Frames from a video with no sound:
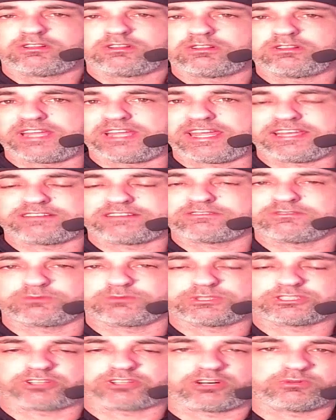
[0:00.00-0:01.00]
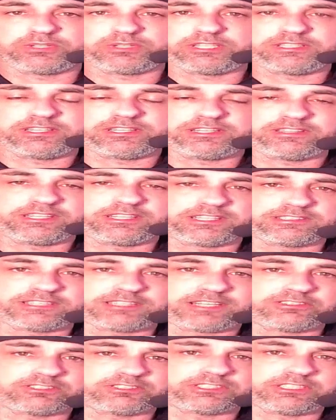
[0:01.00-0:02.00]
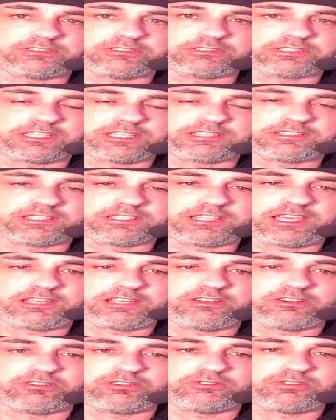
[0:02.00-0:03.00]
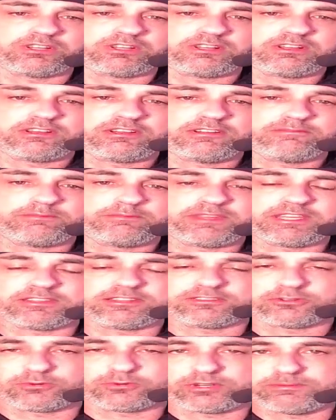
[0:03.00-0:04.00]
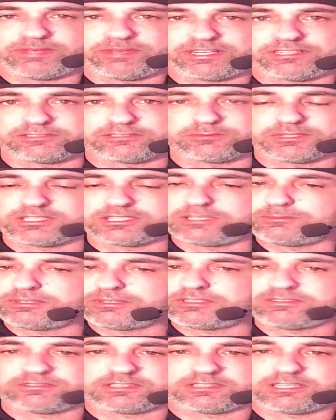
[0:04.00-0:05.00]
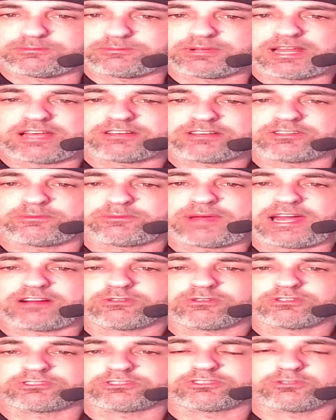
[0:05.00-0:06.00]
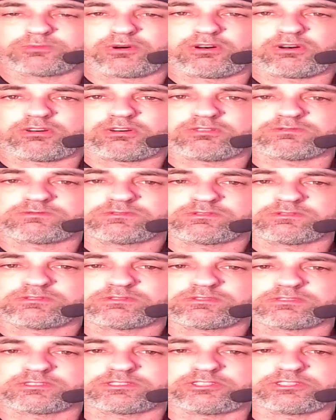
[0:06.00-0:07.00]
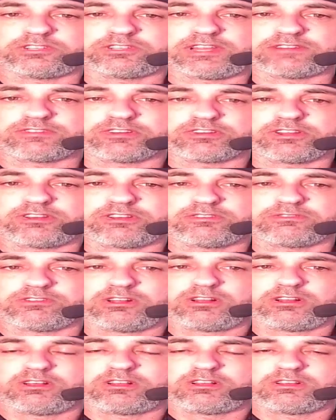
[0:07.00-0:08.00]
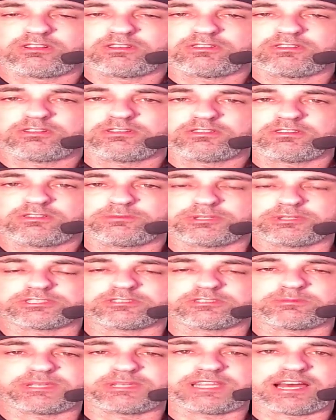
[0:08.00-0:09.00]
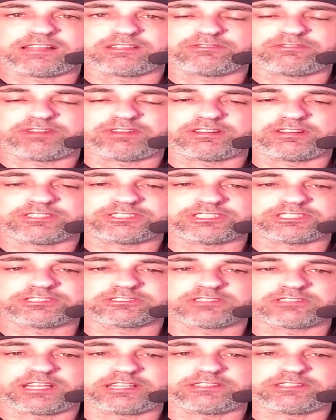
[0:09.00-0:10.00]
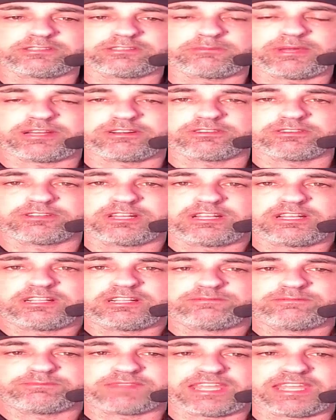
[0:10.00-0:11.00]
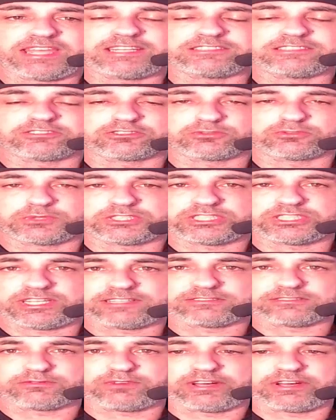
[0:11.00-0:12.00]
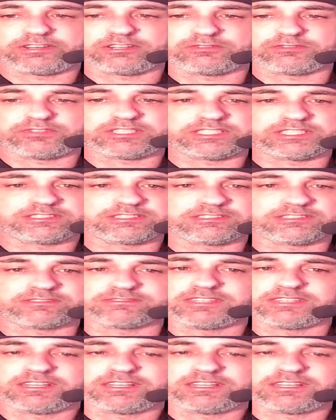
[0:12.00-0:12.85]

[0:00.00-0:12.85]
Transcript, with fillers: And we saw what he did in the Contender Series, getting the KO in 3 minutes. But keep an eye on the power of Sopaj. You never know. But to me, Oliveira is just slightly better, and he's a switch stance fighter. If he gets in